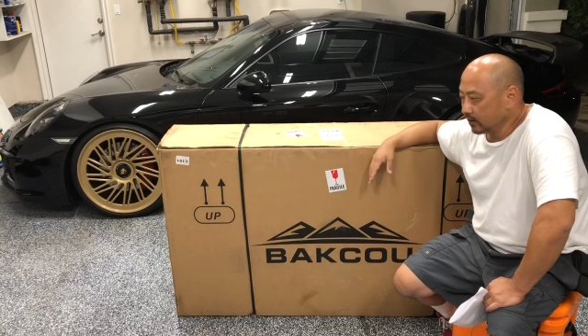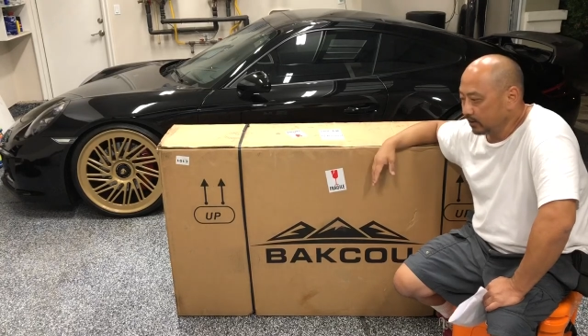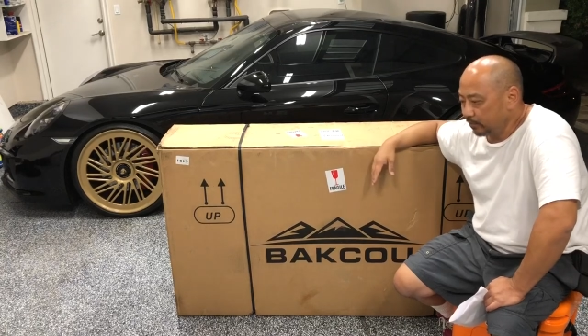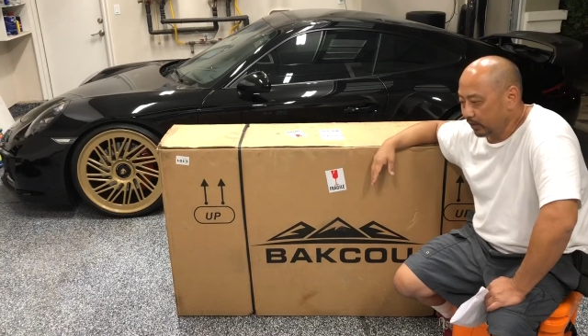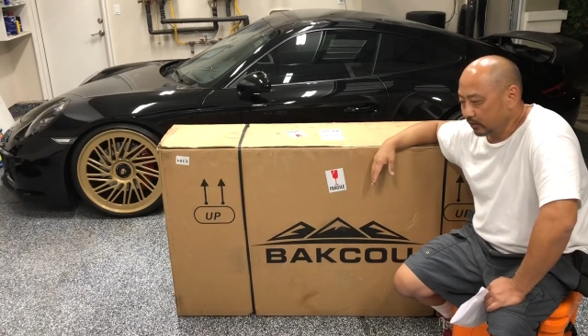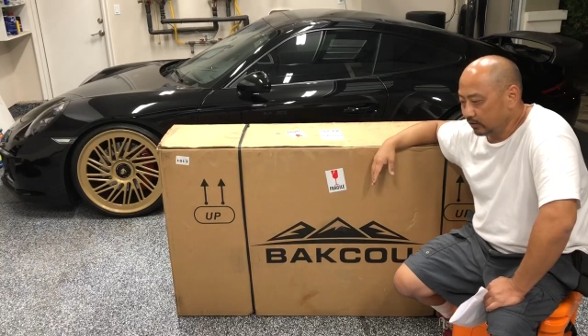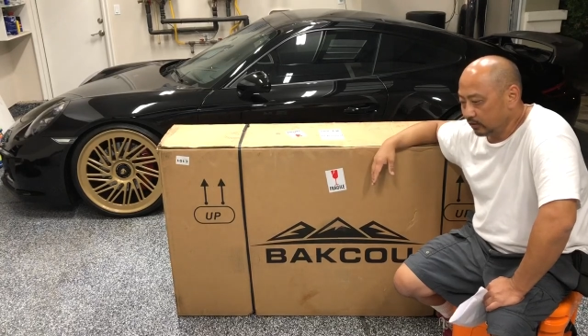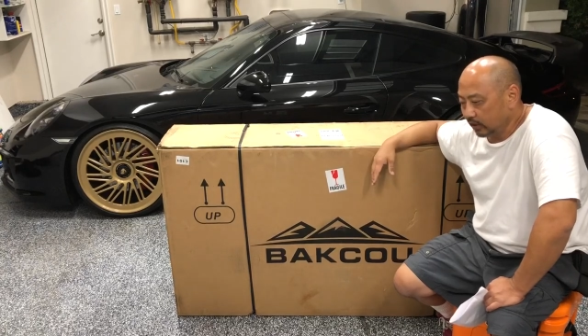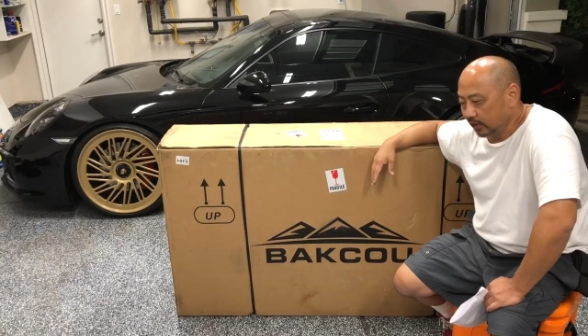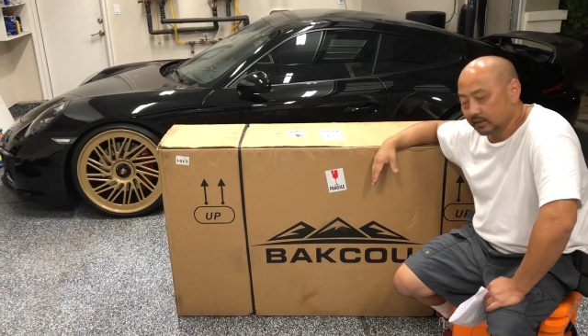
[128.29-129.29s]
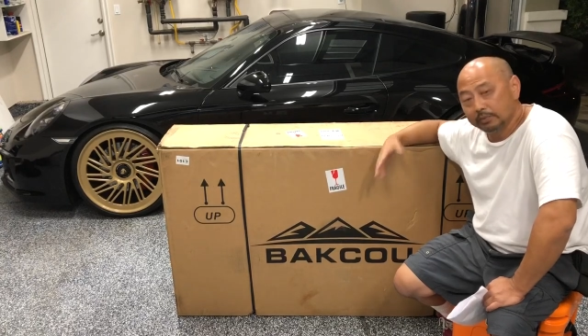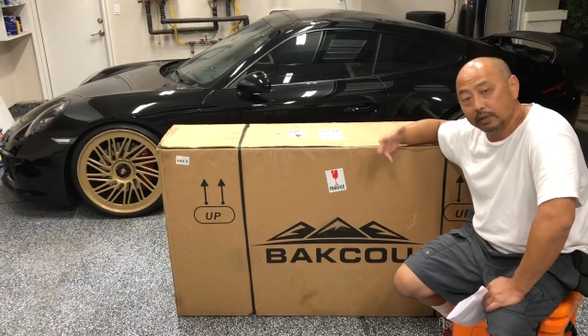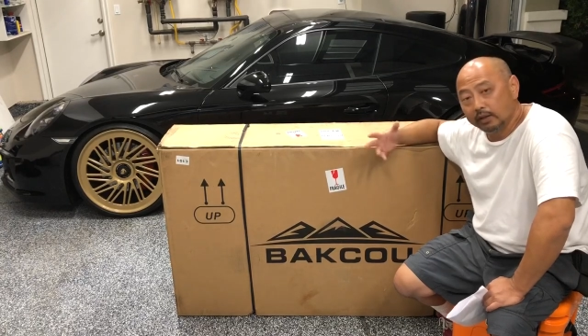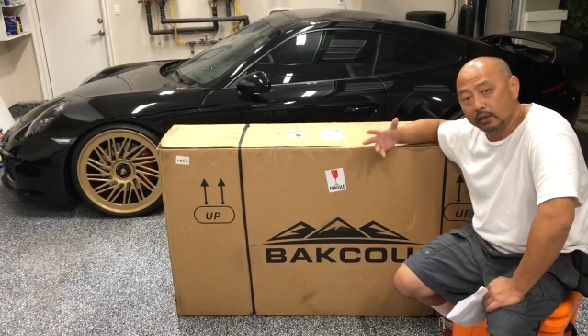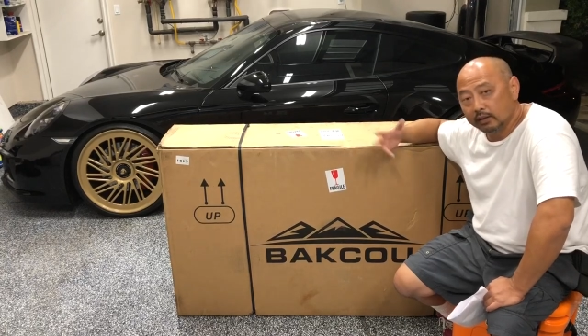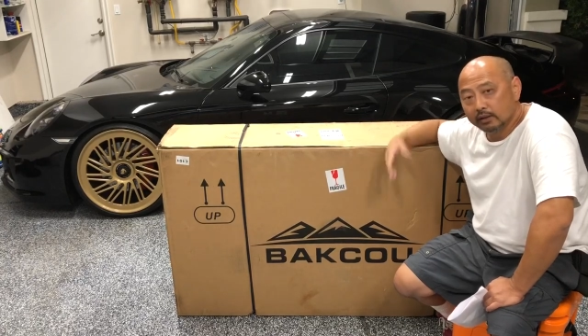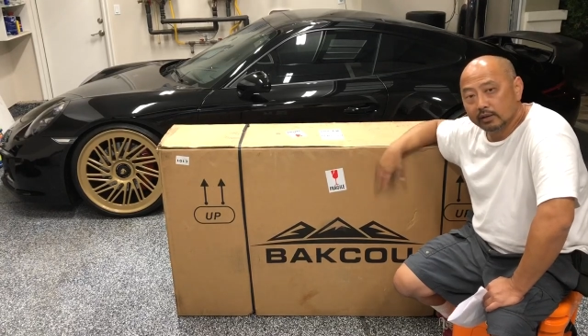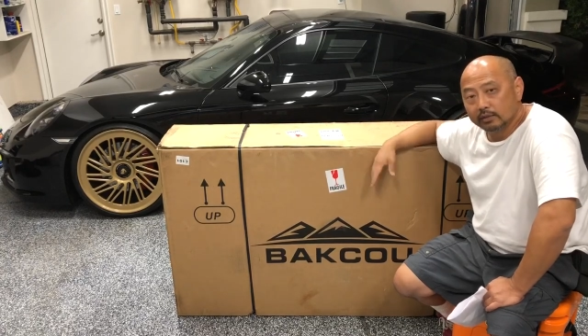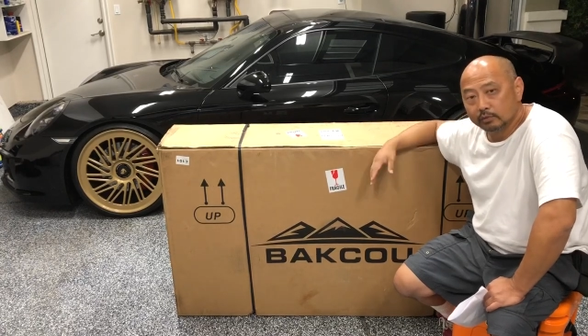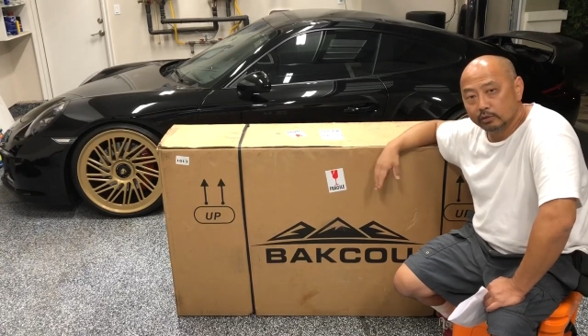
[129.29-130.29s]
compared to like some of the
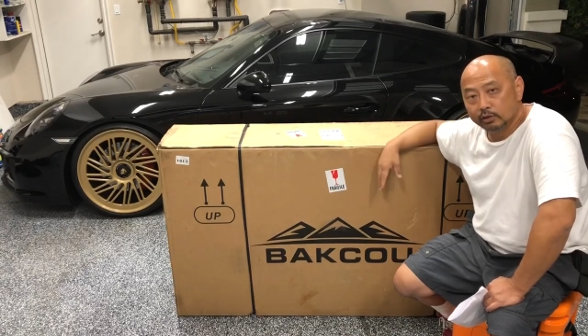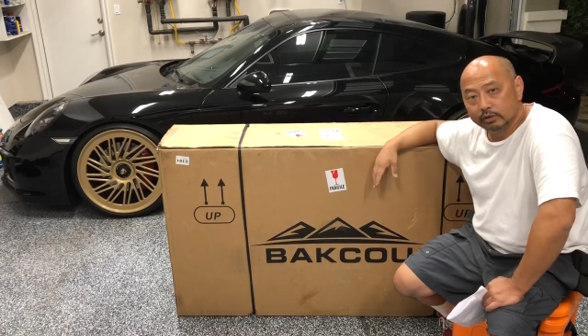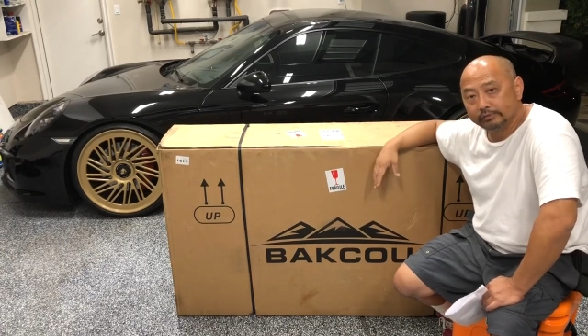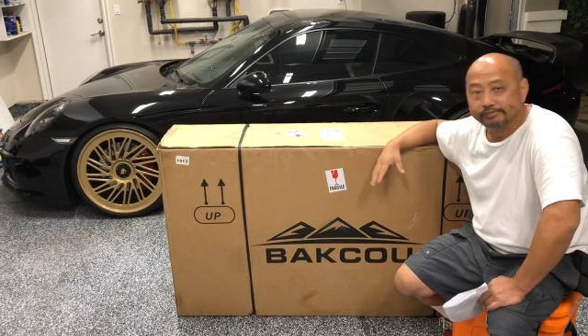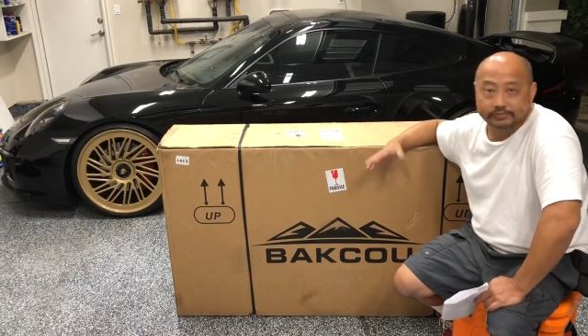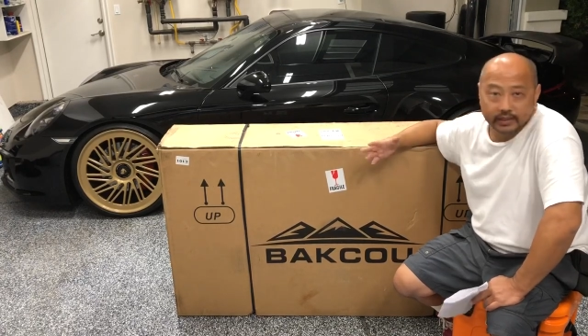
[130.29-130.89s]
more,